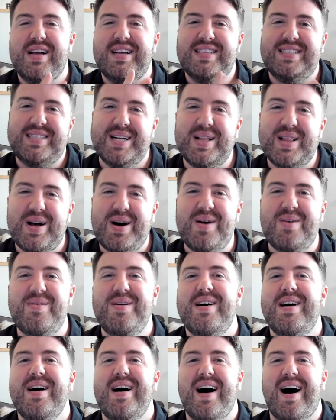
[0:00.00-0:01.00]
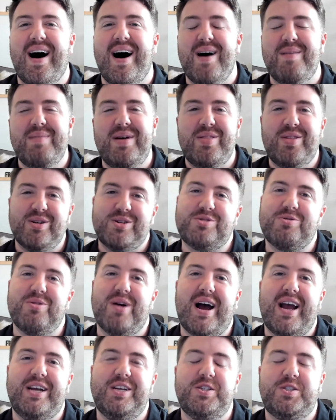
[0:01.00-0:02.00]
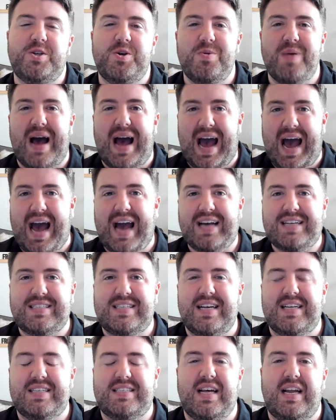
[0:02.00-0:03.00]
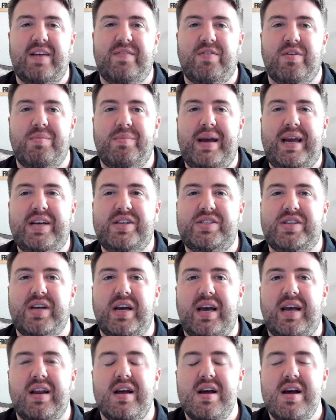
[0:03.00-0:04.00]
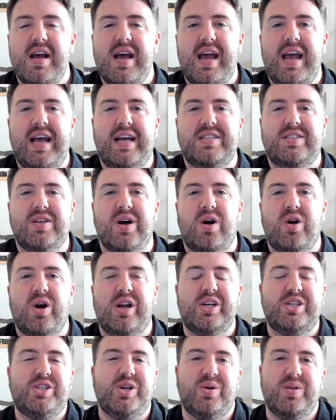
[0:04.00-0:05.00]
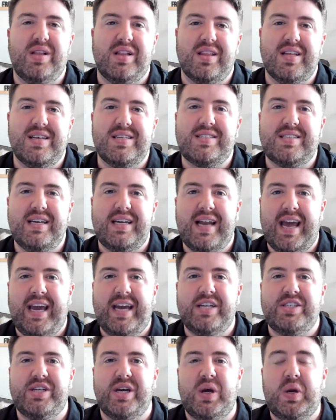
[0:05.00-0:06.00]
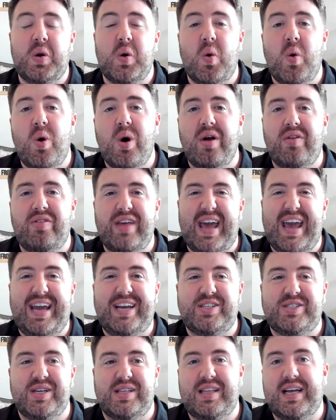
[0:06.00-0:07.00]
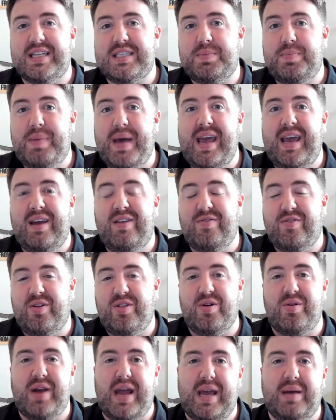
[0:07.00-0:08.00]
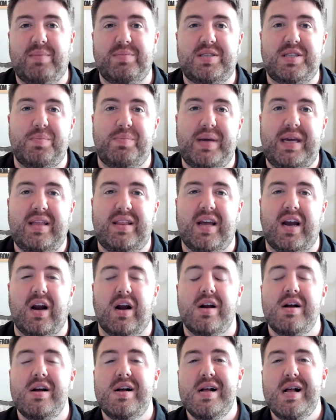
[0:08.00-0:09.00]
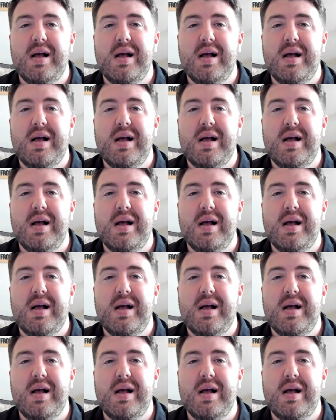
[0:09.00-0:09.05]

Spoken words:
Zillow, and they're trying to access that information, it's going to show the listing agent or the agent that's paying for their name to be there.